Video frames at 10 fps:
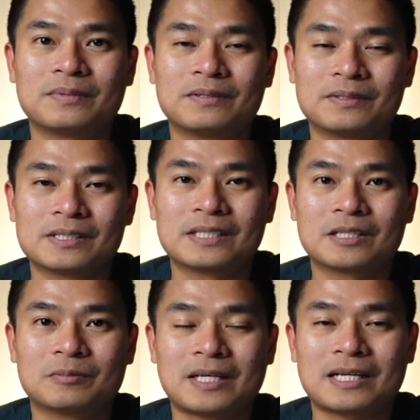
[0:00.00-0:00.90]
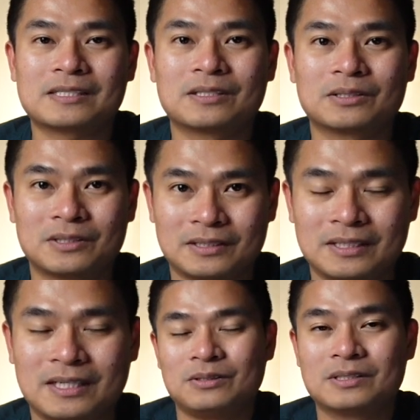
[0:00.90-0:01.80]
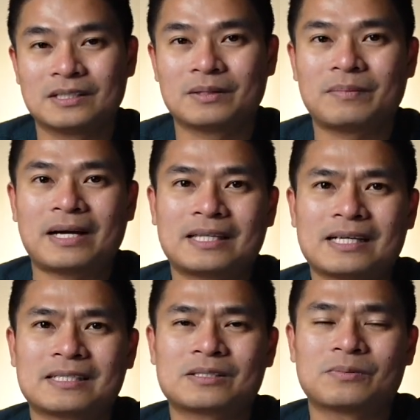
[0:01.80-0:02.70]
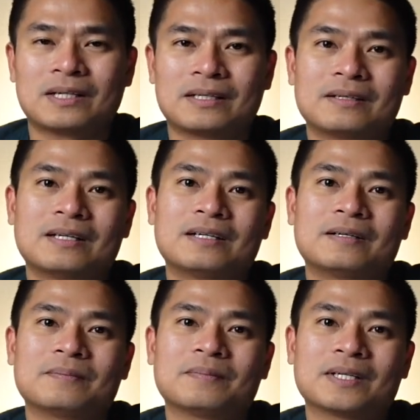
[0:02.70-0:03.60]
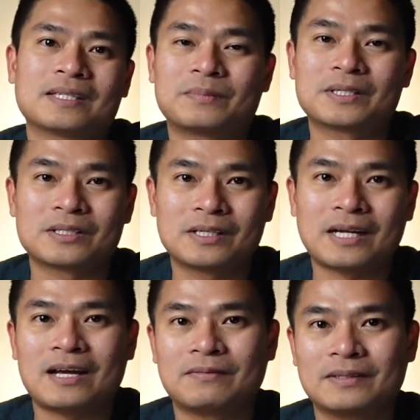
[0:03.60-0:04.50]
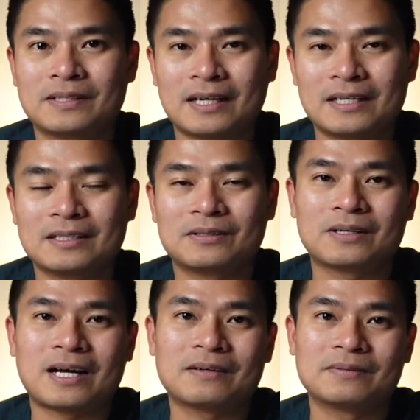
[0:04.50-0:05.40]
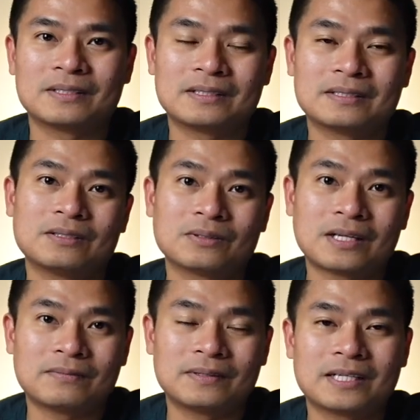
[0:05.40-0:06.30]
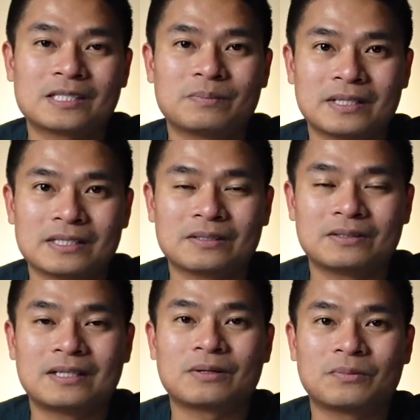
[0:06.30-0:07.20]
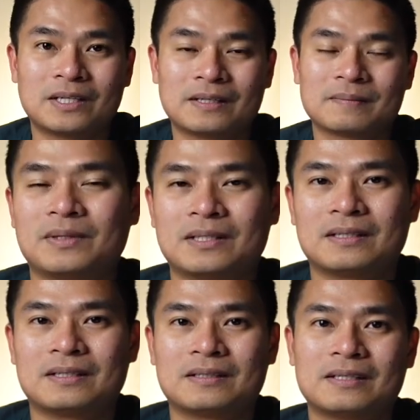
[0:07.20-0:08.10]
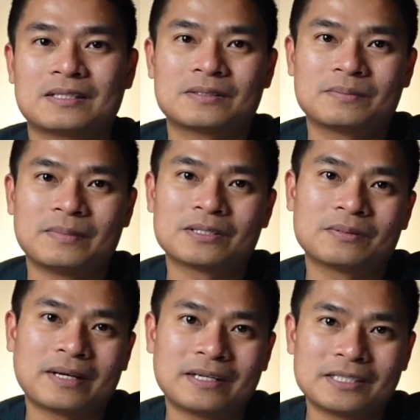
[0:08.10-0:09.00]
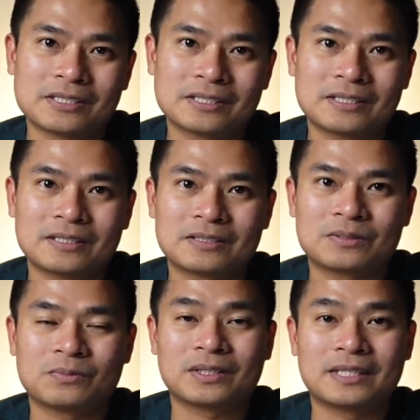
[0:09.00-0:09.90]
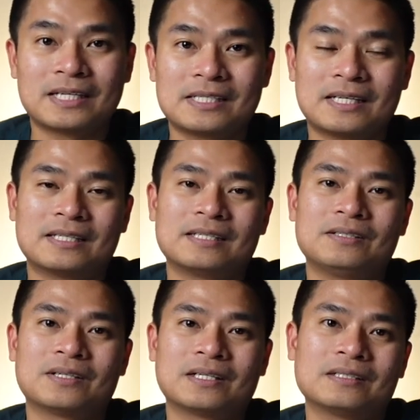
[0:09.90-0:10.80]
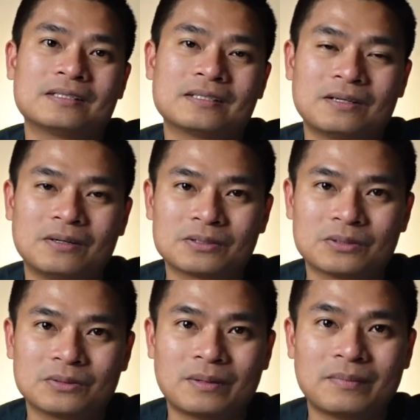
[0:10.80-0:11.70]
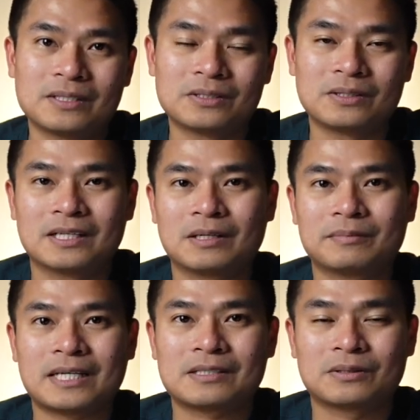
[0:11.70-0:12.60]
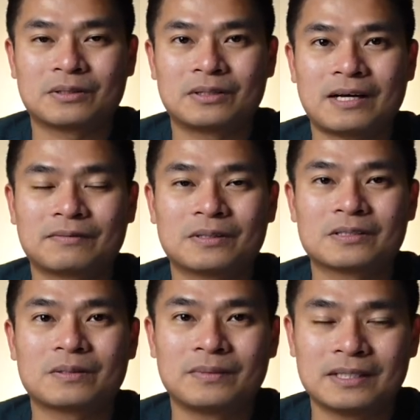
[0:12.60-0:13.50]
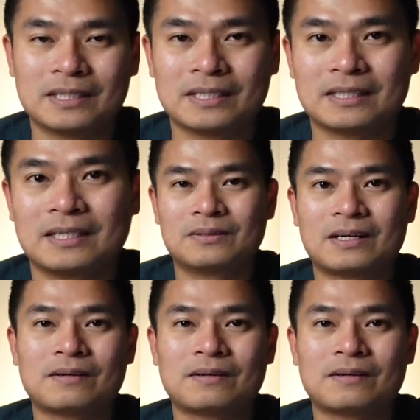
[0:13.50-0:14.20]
previous income tax return using the MyTax as well. But personally, I haven't tried that, or I don't have an experience on that one. But that's based on my research. That's what they said. You can also amend your income tax return after submitting it, or